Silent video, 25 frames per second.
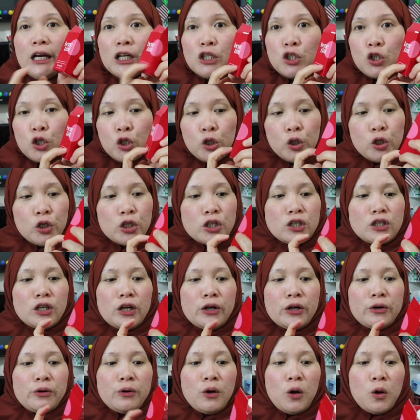I choose
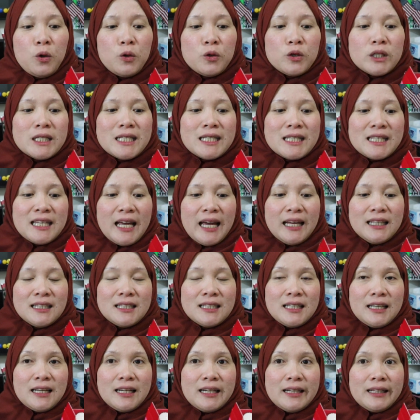the rose
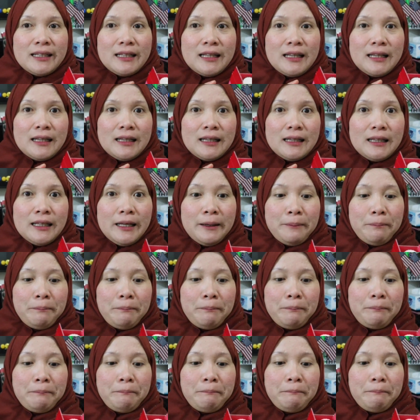tinted lip
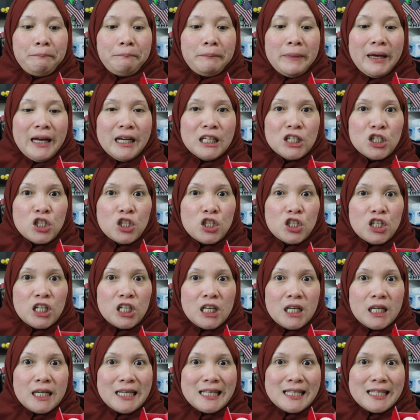and
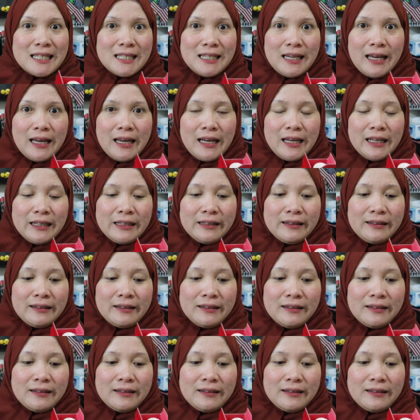cheek stain.